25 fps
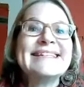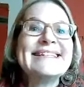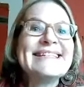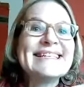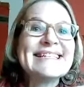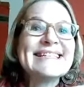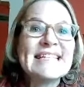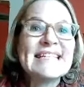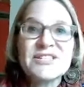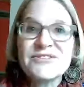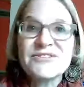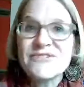
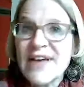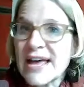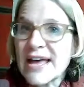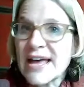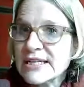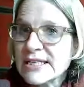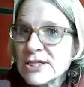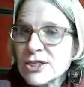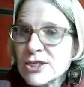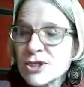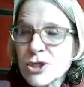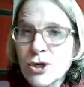
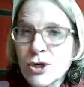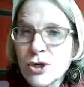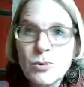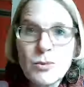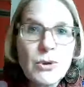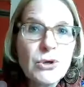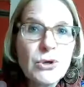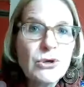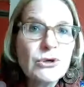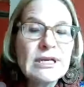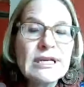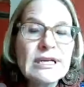Disadvantaged
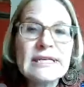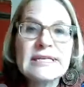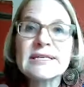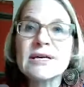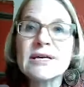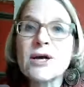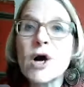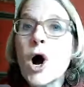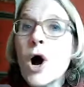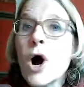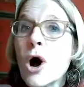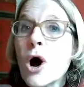communities
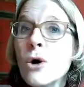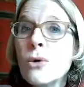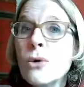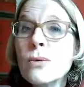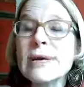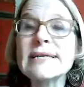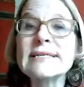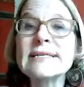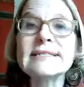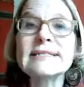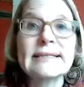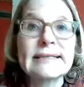are
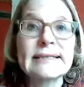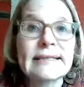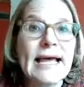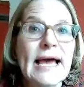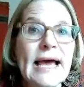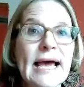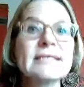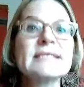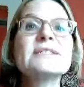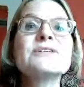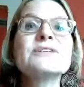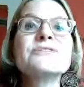always the
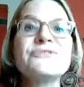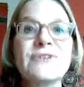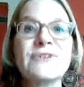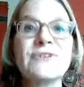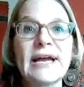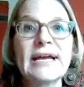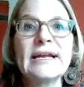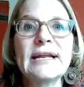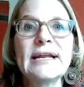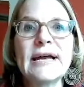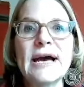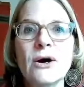last to
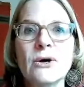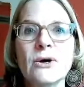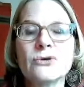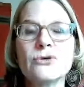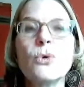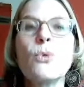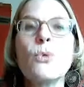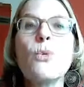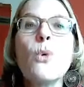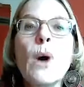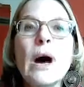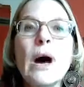find
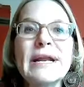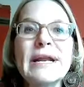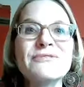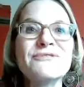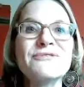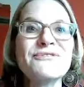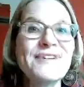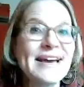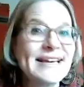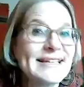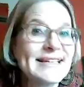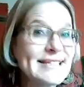out what
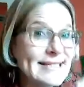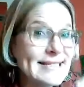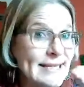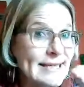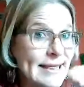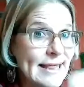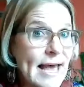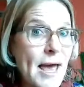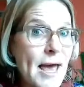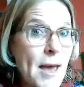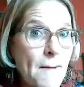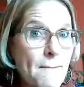affects
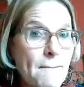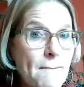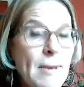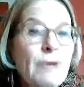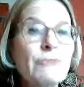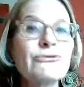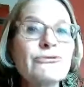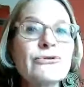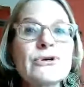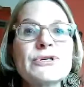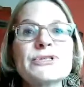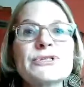them
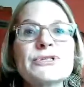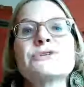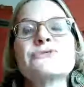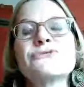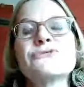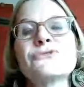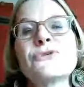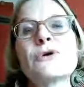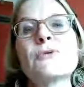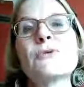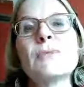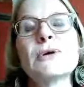first and
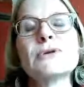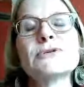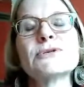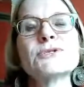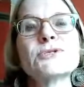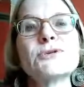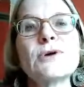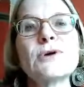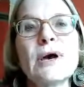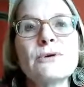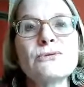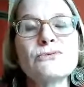foremost.
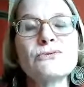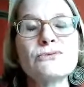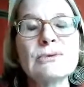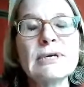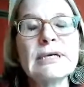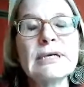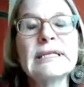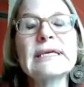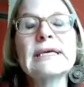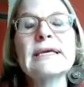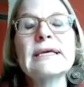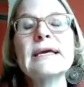So I
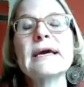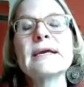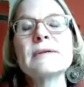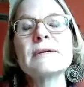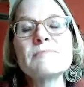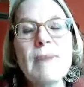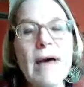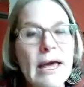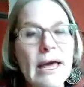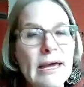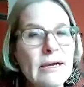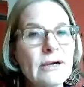really
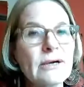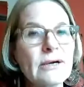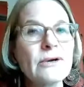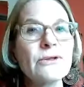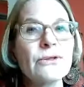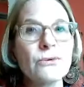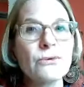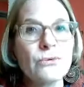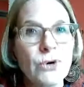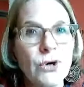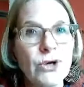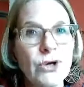admire
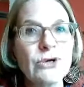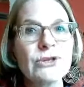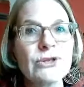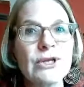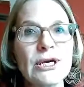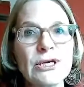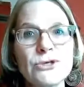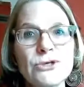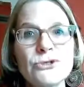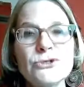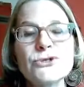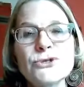the work
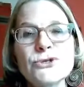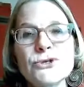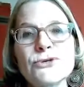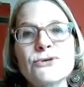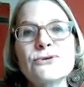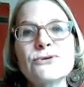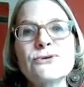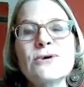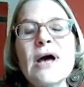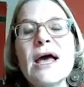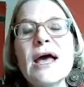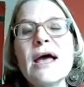that you
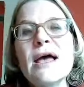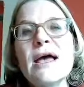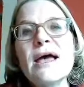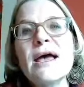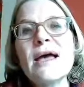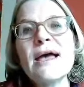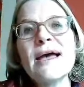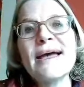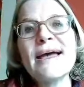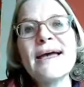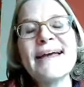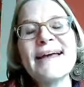do,
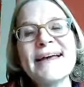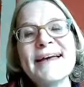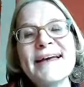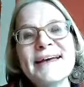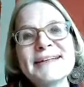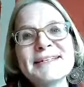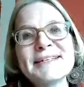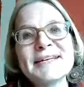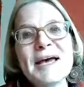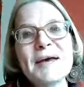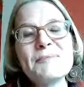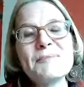
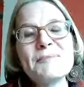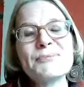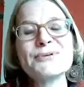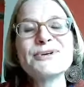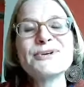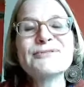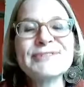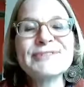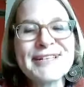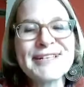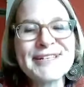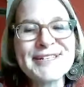and I'm
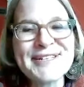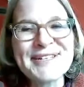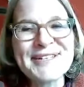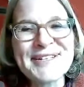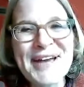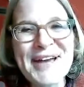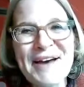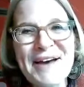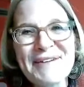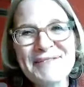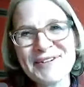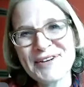privileged
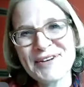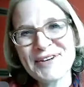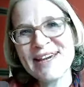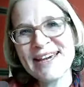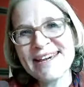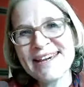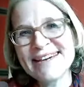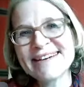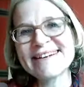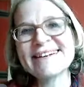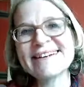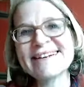to have you
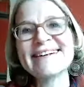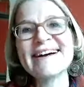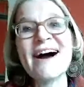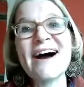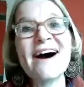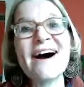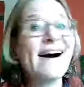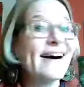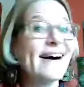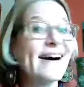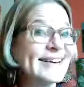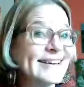here
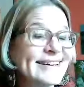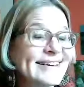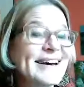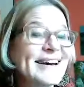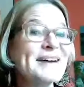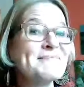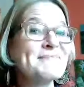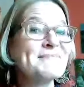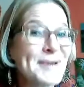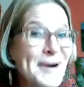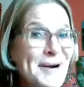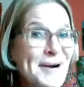on
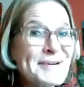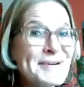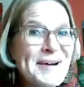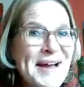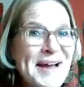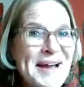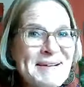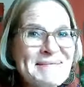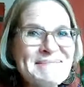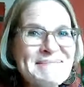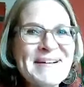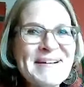a
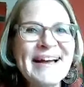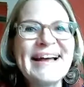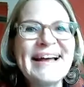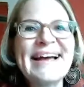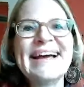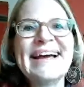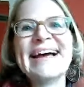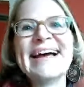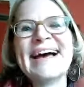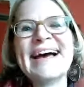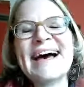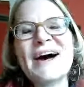program
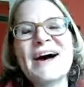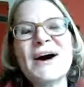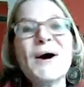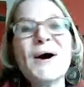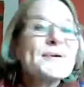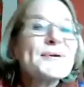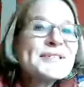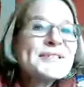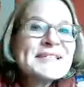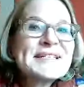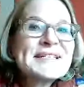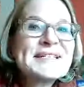
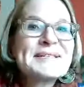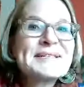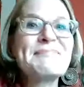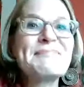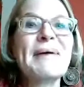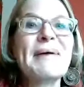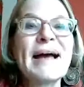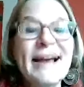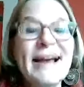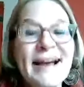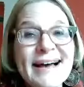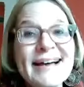hosted
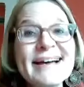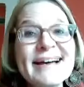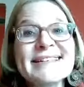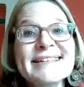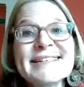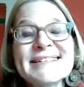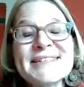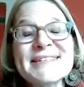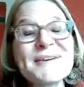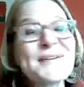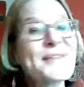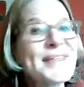by
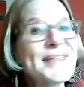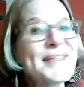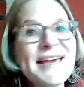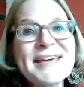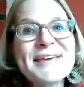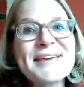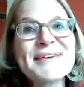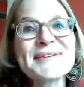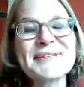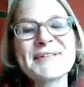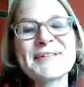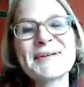us. So
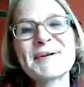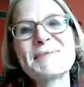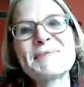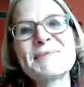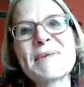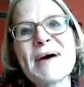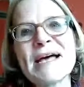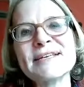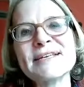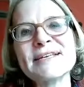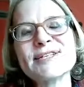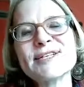thank you so
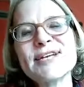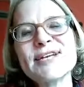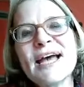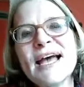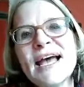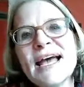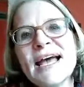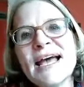much.